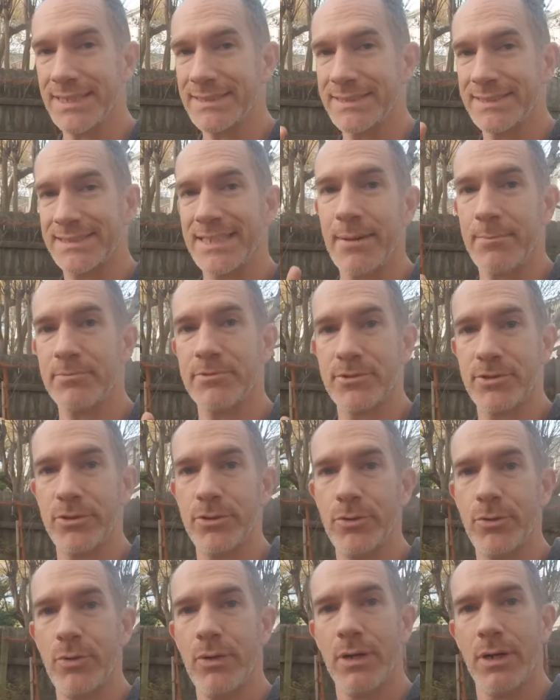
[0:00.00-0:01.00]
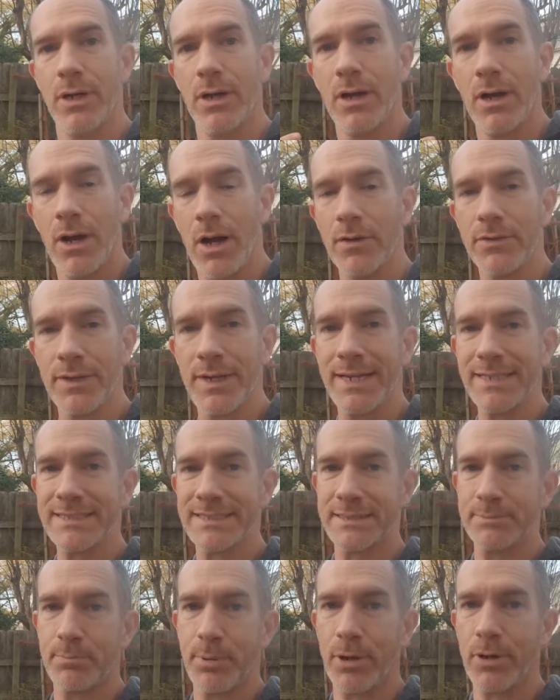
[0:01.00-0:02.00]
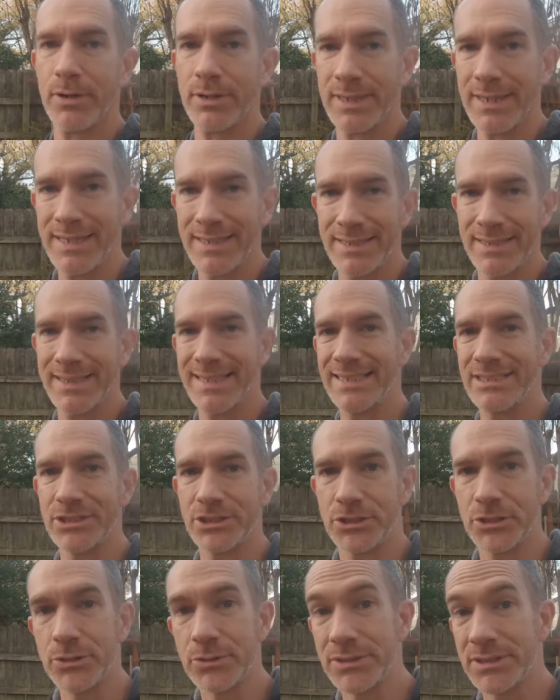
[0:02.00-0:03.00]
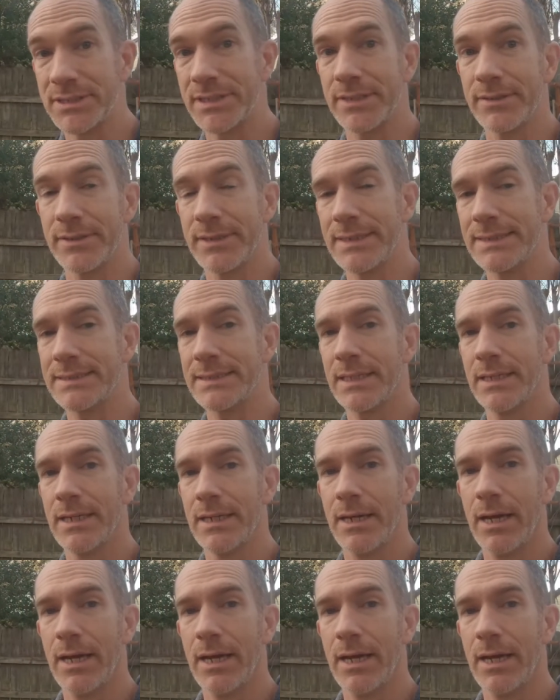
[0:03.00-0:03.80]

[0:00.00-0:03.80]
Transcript: That's step 2 on the next part in the shoe series.